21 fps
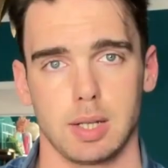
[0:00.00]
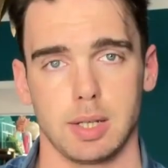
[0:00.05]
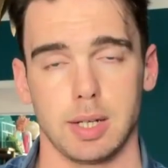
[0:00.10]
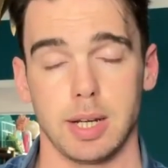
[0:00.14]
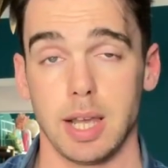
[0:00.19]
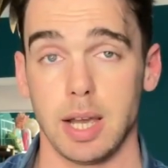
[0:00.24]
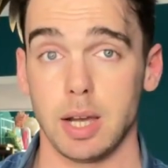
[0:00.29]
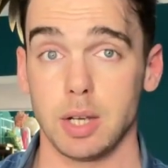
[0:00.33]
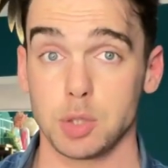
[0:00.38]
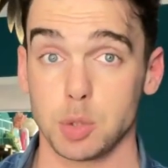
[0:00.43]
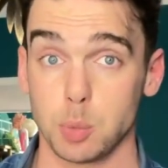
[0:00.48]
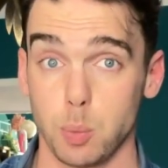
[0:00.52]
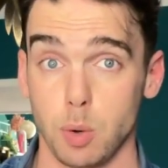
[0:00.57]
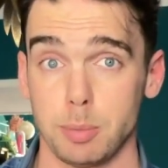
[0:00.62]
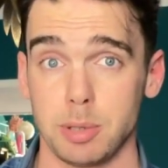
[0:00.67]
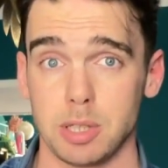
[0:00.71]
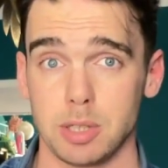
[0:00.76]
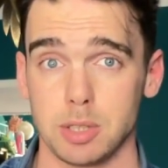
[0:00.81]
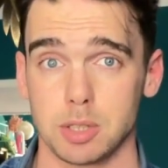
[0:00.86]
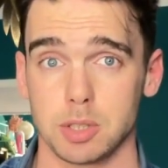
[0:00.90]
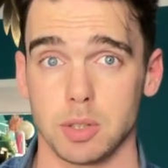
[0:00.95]
Now, as a
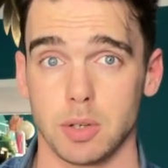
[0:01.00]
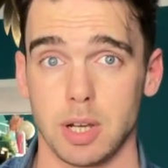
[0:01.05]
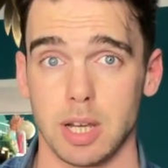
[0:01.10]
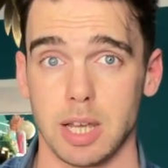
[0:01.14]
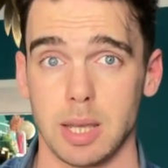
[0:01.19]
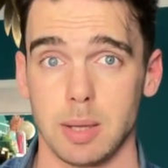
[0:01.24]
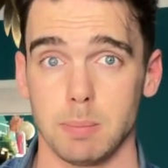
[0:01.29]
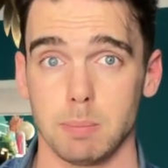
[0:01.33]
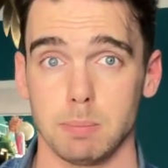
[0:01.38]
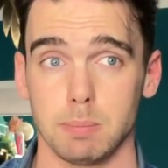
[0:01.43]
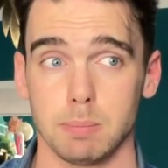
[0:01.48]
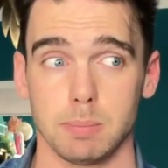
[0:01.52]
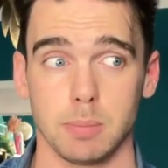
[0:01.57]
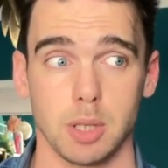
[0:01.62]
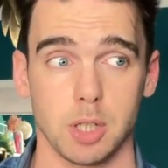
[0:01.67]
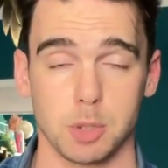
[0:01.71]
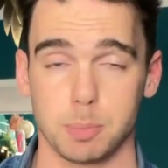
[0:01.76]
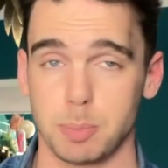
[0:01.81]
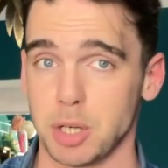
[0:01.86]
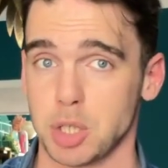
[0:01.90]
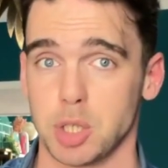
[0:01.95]
woman at the time,
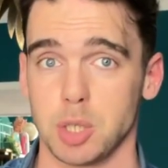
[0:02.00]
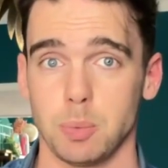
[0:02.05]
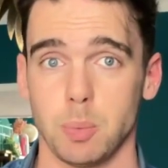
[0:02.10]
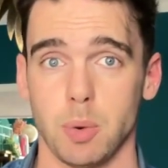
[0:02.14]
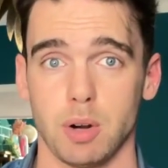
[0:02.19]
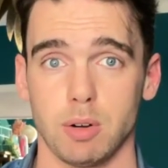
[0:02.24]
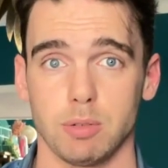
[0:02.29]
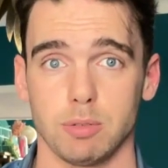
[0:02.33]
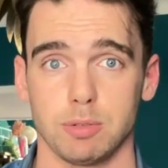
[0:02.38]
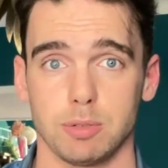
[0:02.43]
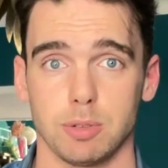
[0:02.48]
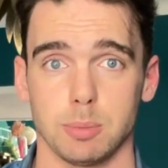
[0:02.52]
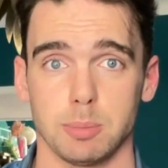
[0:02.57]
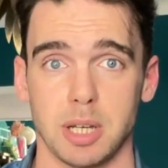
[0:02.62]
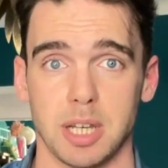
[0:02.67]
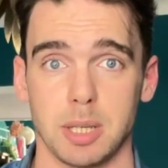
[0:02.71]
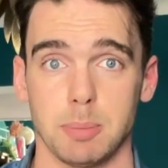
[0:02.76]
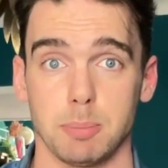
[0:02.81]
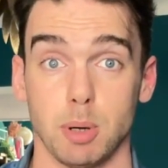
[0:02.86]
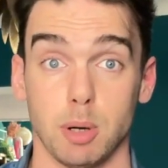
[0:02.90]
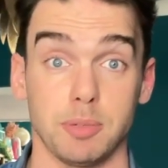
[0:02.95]
especially one from
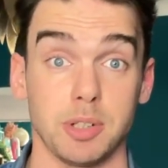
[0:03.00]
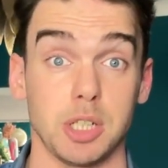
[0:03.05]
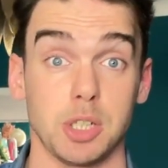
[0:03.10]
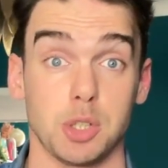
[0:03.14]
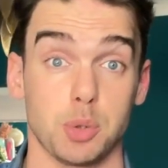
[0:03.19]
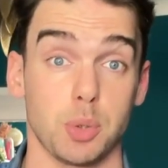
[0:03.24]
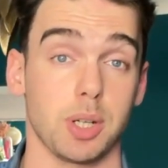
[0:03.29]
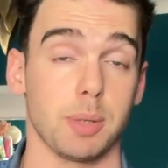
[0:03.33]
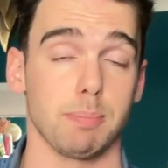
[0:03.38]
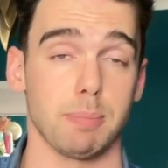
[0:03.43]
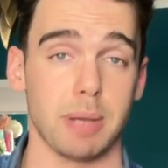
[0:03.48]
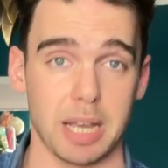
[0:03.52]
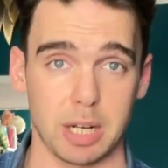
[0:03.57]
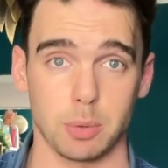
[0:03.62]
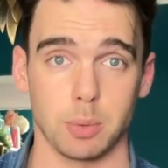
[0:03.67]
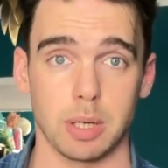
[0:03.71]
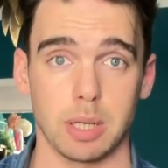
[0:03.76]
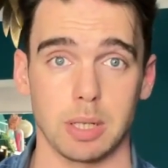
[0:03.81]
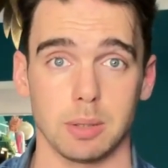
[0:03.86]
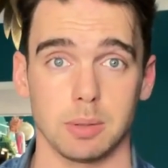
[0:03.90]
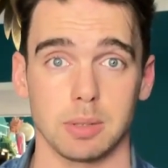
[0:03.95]
a poverty-stricken
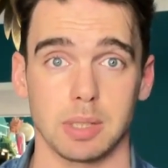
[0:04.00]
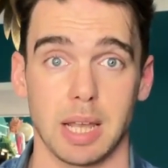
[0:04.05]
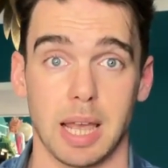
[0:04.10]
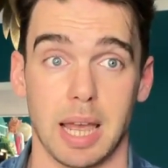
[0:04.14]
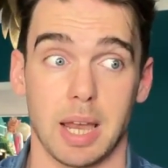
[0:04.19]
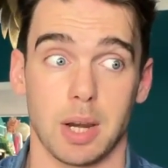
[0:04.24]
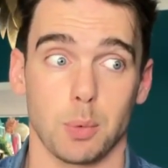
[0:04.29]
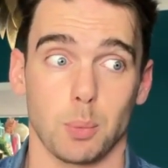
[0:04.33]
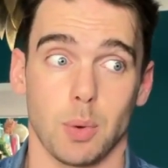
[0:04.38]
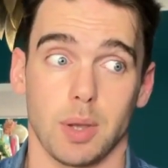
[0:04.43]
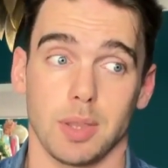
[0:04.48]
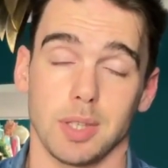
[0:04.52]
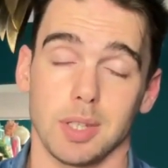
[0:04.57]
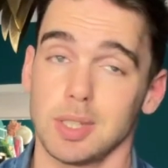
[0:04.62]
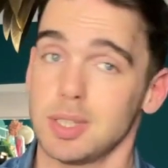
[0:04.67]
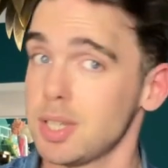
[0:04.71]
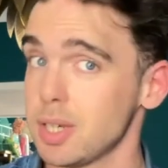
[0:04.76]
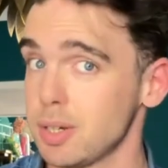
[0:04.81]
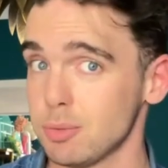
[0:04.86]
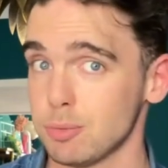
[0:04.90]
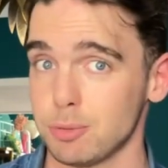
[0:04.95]
background and one
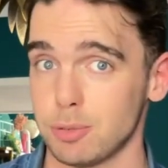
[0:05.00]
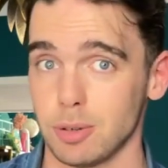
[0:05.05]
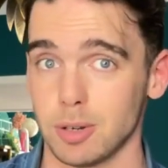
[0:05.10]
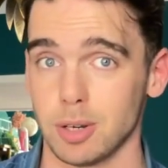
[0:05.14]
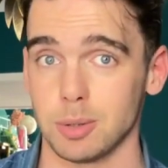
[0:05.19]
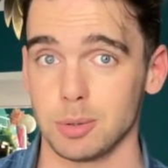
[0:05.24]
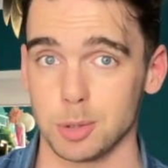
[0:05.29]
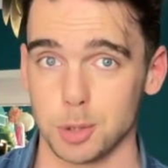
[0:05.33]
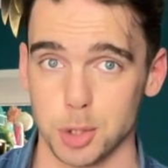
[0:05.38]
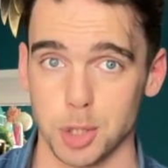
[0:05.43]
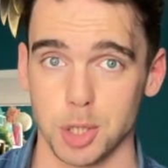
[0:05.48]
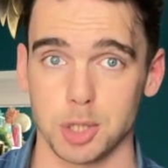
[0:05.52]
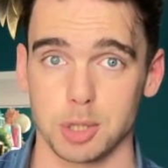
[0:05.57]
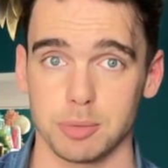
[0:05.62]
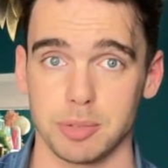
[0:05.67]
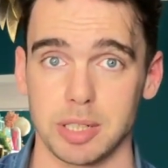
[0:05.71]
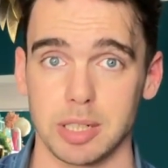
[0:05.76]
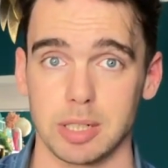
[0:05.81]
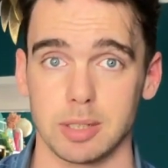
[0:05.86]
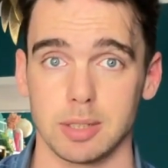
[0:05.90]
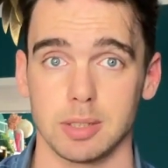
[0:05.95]
that didn't follow the Church
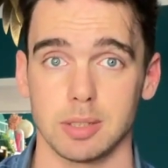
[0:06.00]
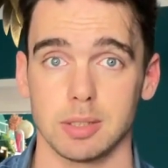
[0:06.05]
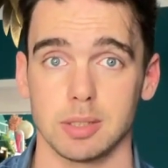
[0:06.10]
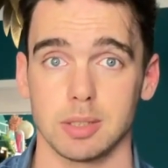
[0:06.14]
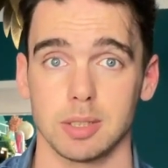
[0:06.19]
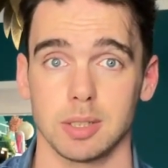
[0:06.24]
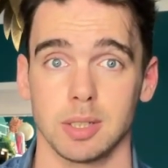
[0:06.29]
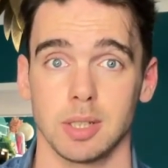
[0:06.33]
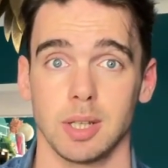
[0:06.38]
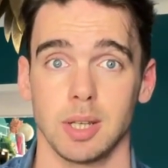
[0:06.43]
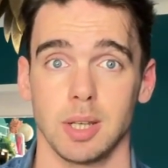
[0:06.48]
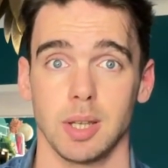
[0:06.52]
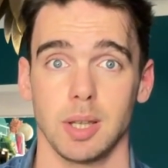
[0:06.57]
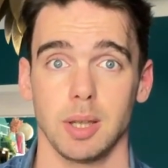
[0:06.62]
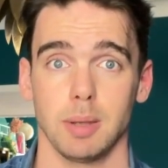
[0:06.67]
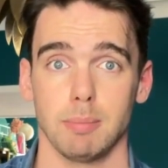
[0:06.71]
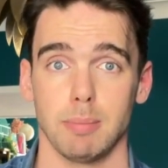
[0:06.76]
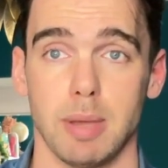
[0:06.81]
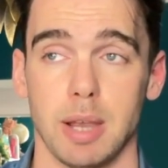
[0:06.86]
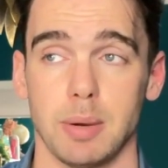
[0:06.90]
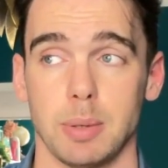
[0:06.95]
of England,
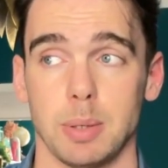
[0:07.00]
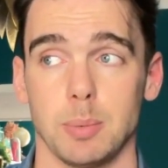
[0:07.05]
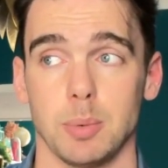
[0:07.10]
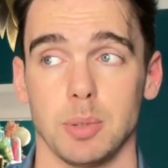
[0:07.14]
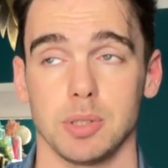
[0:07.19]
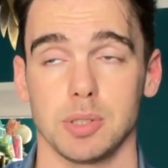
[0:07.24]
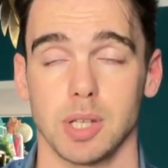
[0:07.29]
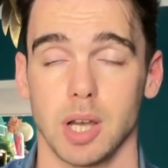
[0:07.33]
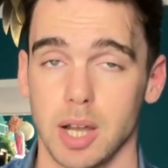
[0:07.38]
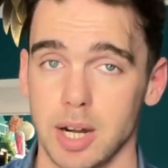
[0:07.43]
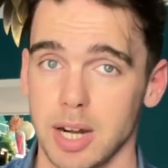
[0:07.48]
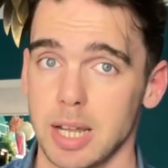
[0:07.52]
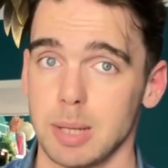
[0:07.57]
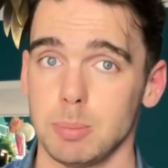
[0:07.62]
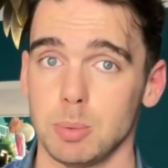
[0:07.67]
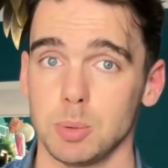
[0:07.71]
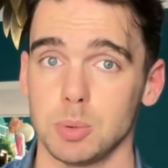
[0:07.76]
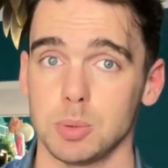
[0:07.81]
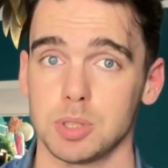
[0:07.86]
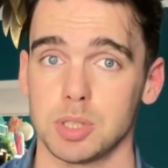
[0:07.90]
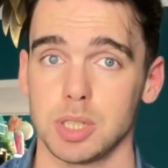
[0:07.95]
Mary was
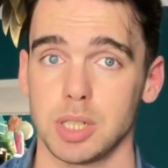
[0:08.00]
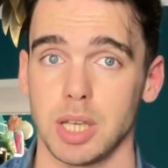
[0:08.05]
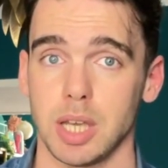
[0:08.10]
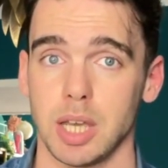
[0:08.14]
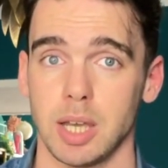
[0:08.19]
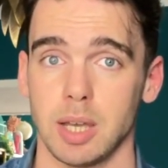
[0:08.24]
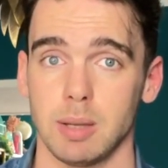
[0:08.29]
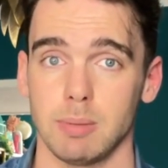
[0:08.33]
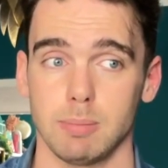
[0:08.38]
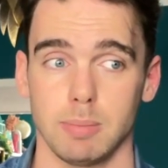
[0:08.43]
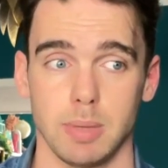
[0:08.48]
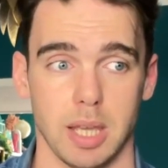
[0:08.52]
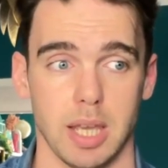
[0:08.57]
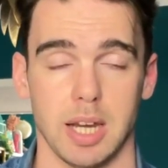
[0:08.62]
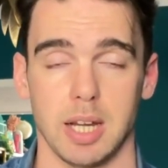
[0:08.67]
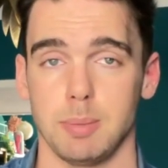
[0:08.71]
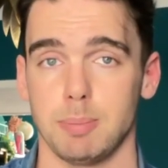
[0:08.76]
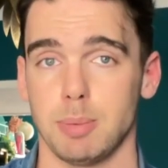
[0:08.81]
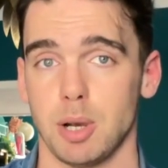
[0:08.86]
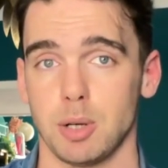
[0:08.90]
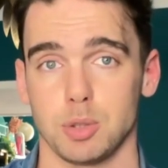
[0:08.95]
unable to get
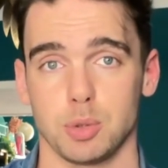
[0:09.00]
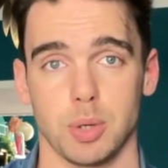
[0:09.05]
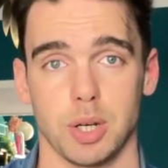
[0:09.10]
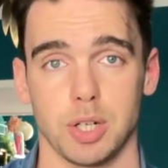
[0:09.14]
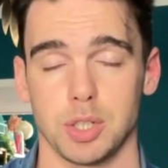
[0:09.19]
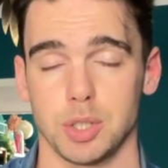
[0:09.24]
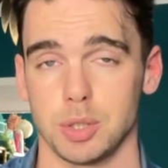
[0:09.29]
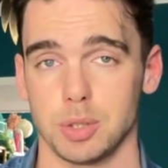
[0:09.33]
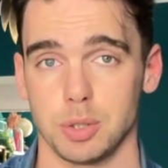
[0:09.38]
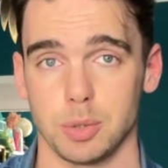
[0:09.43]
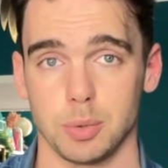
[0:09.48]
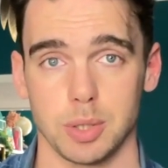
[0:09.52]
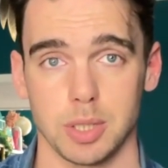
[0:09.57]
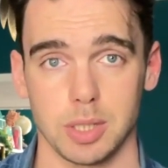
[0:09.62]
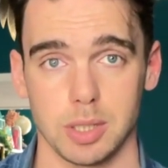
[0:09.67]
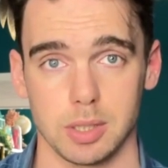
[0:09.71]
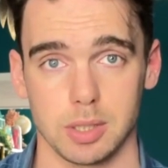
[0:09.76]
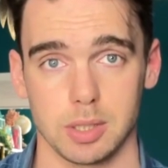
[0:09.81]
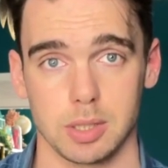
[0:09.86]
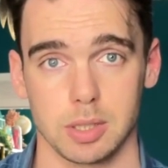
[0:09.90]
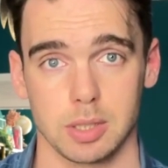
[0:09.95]
any postgraduate
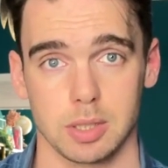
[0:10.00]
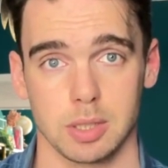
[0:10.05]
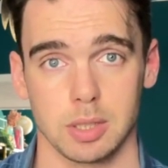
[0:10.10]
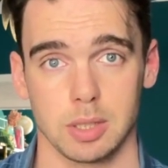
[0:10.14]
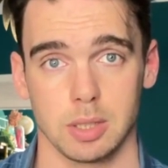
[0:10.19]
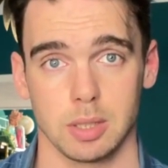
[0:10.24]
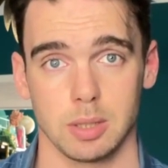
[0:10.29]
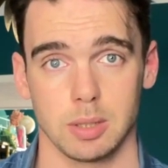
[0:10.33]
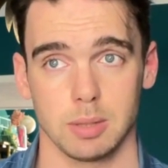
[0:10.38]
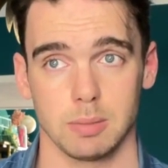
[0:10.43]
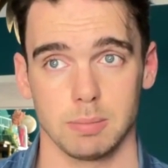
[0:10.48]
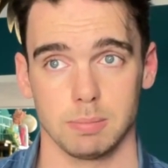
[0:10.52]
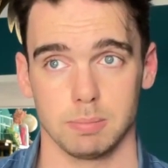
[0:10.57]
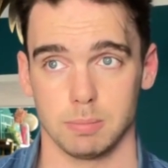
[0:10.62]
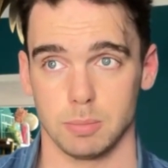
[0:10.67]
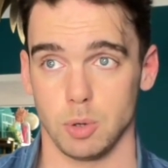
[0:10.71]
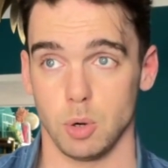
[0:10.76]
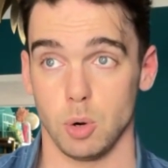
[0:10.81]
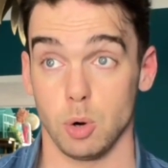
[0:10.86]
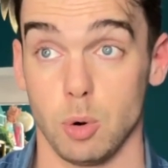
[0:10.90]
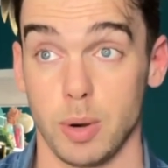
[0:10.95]
degrees
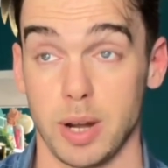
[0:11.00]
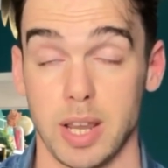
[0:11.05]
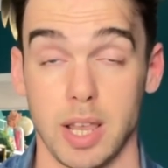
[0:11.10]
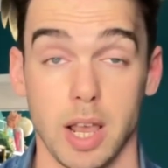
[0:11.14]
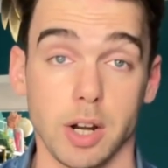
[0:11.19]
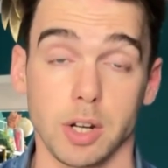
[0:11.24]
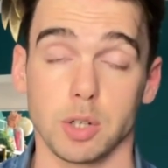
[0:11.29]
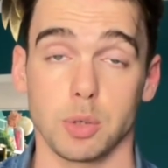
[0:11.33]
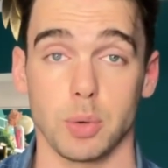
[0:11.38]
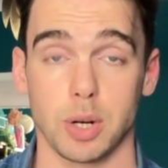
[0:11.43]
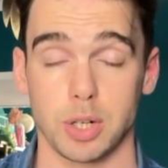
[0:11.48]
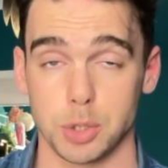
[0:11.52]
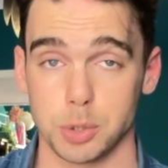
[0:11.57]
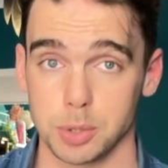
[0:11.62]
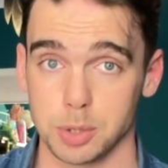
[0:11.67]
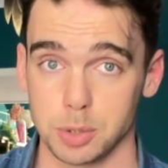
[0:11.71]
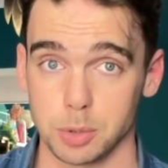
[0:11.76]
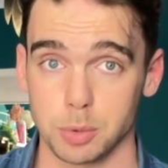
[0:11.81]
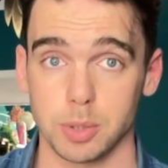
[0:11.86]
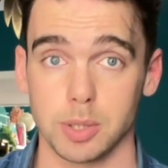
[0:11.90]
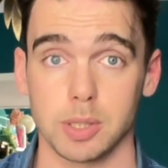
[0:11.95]
or any
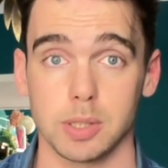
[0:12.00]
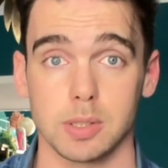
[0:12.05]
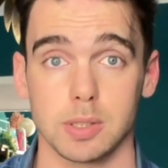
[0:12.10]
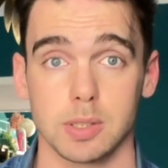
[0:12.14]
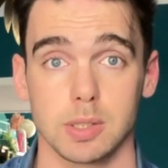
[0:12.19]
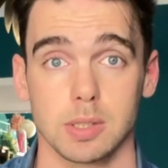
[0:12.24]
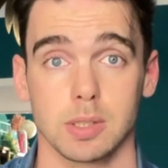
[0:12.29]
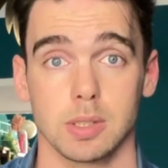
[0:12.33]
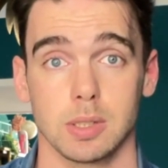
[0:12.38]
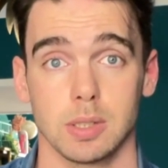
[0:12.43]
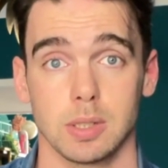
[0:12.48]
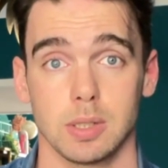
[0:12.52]
undergraduate degrees.